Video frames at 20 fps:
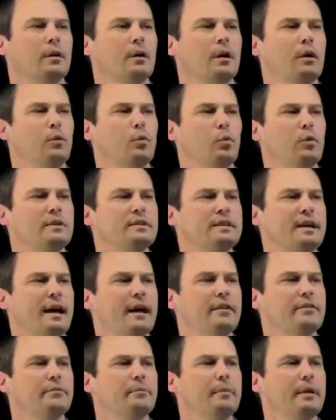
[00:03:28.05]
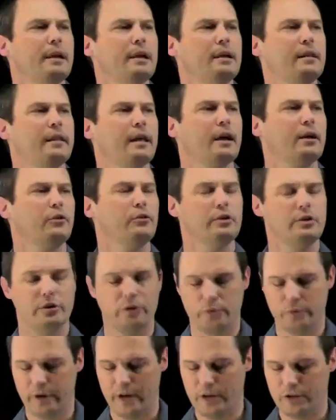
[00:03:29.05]
And once I've made that
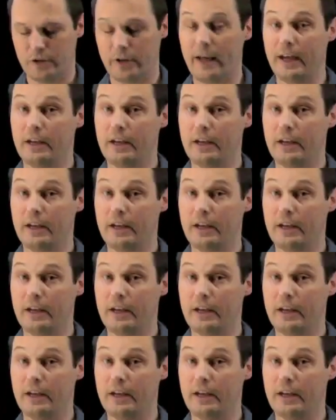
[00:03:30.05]
Grignard reagent,